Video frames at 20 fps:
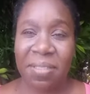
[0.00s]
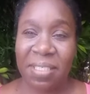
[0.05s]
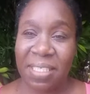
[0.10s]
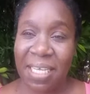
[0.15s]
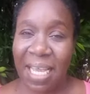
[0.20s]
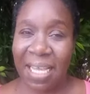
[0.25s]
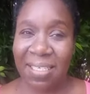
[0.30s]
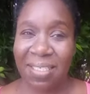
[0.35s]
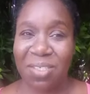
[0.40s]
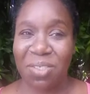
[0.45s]

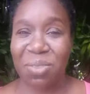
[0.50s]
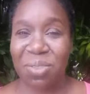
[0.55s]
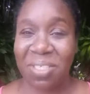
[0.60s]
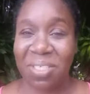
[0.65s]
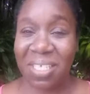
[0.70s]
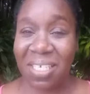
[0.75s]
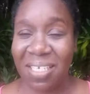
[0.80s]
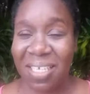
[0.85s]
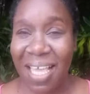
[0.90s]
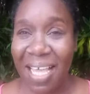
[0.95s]
yes, you
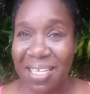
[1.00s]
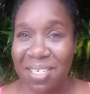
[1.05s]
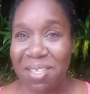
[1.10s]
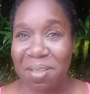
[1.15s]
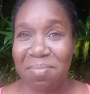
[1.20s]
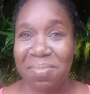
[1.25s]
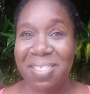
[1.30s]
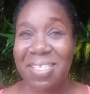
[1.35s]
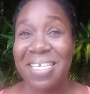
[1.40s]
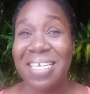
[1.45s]
did get
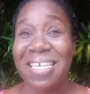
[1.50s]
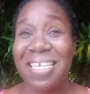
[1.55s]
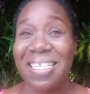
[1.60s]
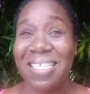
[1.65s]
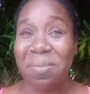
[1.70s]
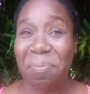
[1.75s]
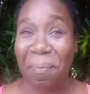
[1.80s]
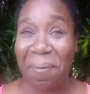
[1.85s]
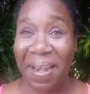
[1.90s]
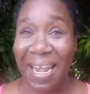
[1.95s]
some
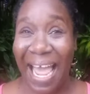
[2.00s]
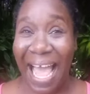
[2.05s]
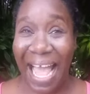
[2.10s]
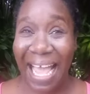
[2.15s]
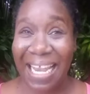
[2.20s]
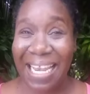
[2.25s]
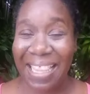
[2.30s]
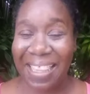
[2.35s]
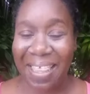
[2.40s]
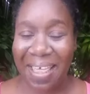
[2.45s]
seeds.
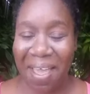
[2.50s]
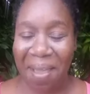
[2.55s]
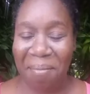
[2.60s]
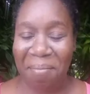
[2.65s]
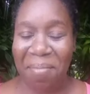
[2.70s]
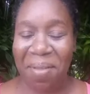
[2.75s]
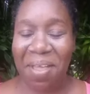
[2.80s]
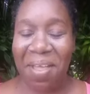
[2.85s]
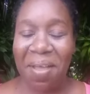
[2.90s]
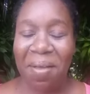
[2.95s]
Plant
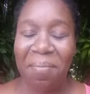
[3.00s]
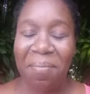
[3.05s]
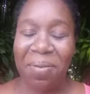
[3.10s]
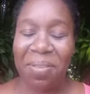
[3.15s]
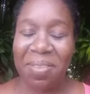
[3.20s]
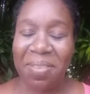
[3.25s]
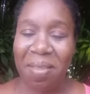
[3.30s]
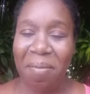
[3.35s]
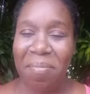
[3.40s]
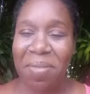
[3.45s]
them,
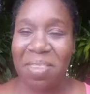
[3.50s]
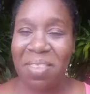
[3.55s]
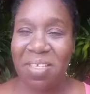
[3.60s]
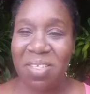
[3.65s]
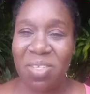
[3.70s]
put them in the